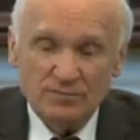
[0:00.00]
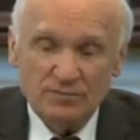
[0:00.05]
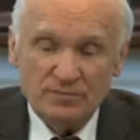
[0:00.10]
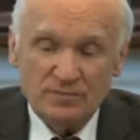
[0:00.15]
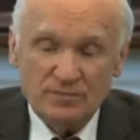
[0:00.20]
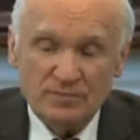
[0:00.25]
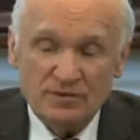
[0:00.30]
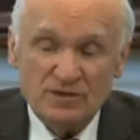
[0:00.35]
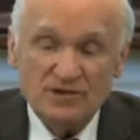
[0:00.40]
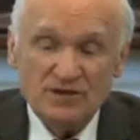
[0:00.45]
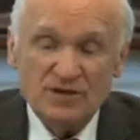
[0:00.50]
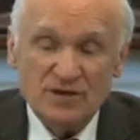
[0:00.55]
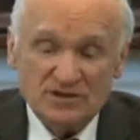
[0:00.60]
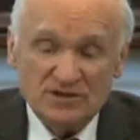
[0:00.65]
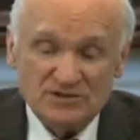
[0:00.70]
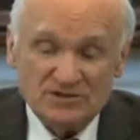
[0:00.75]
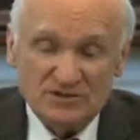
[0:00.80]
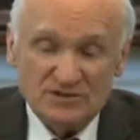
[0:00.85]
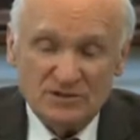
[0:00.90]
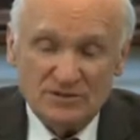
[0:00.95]
no
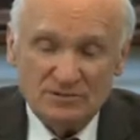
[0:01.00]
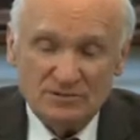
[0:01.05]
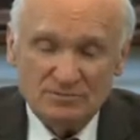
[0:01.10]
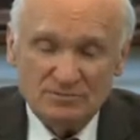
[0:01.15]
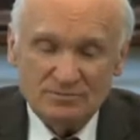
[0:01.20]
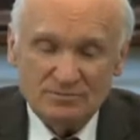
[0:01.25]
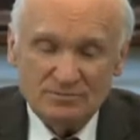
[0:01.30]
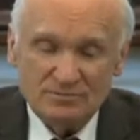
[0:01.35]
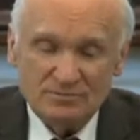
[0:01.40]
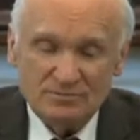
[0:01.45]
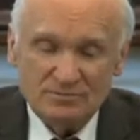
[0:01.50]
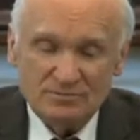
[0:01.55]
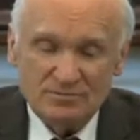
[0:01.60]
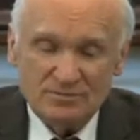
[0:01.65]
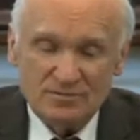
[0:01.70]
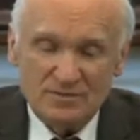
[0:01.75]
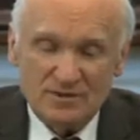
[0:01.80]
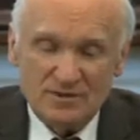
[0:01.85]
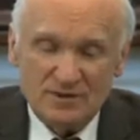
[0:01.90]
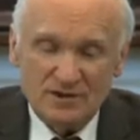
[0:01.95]
way for the
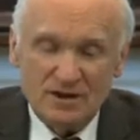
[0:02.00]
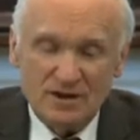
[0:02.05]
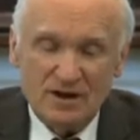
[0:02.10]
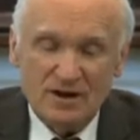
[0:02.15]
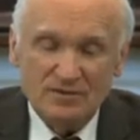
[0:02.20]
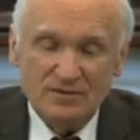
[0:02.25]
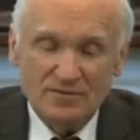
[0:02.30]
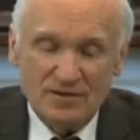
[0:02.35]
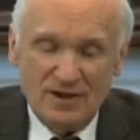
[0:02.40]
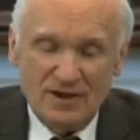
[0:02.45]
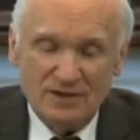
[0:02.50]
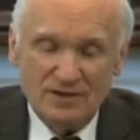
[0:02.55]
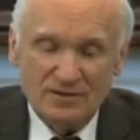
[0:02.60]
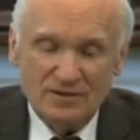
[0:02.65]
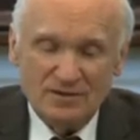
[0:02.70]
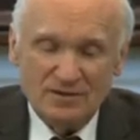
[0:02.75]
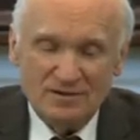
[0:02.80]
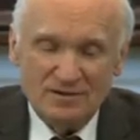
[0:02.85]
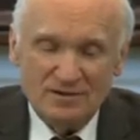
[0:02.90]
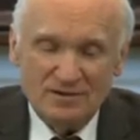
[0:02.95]
divine love to
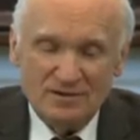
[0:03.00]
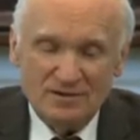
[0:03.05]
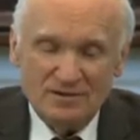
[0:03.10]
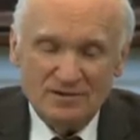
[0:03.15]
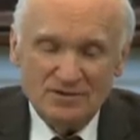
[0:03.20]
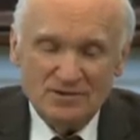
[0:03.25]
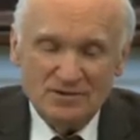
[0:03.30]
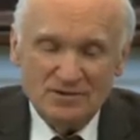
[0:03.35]
appear in our